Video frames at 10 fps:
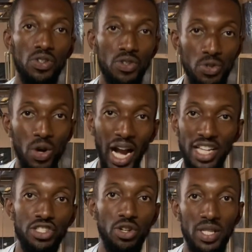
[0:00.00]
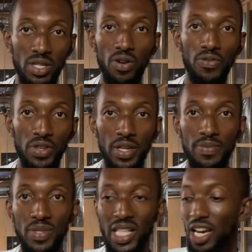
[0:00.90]
You hatch yourself here.
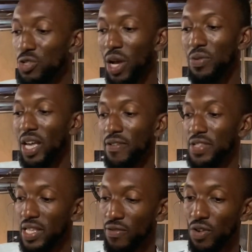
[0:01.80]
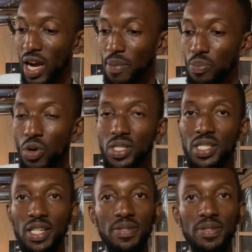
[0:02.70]
That is why we have several ponds here.